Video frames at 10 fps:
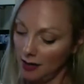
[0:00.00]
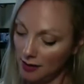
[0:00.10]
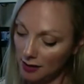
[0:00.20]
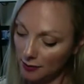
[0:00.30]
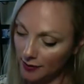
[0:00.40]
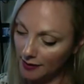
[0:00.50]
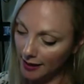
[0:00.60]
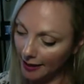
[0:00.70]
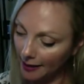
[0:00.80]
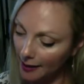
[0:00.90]
Just one
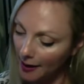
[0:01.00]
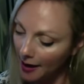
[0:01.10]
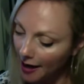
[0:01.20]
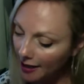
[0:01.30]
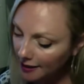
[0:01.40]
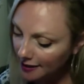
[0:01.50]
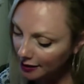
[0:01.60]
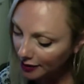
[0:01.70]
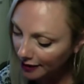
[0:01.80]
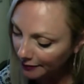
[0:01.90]
second. Hey,
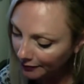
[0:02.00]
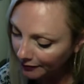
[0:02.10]
Siri,